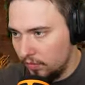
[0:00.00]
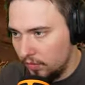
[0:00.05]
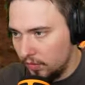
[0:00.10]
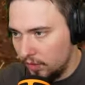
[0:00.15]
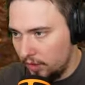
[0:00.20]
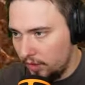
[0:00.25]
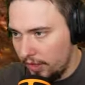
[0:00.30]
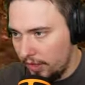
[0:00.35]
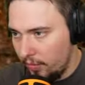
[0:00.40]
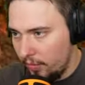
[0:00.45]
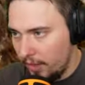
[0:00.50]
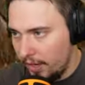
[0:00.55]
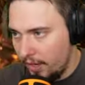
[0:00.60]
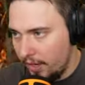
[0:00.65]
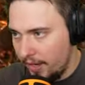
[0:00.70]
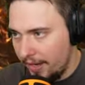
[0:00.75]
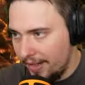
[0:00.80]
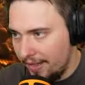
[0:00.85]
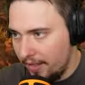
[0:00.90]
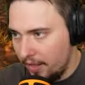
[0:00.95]
All right, we
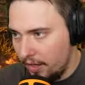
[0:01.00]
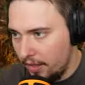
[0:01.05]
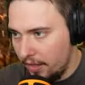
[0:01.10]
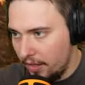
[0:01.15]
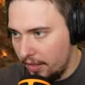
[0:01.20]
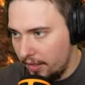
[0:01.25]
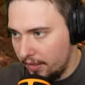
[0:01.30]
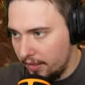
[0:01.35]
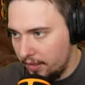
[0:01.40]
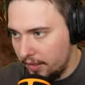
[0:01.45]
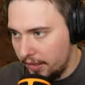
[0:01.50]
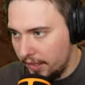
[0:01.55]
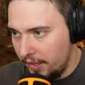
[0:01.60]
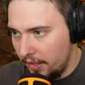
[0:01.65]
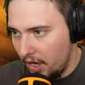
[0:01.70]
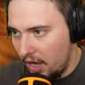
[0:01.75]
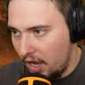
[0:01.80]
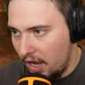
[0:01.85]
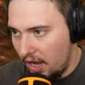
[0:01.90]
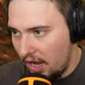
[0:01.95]
are in the in
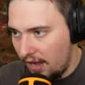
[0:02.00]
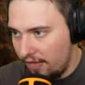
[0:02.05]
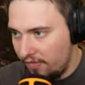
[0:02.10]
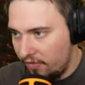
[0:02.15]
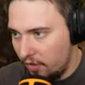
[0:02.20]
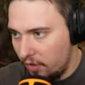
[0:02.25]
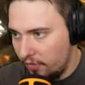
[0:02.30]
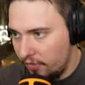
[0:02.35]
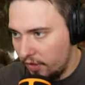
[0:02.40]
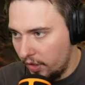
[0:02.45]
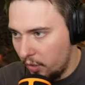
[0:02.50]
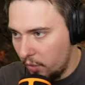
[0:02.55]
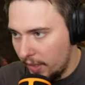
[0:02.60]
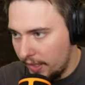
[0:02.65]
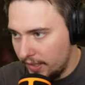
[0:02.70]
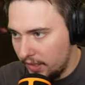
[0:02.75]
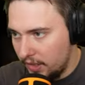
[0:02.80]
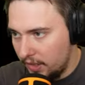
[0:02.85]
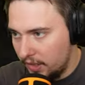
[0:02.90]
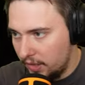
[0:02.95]
the half of the
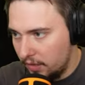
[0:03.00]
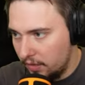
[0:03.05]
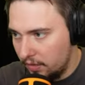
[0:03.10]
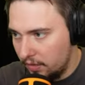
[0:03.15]
quest.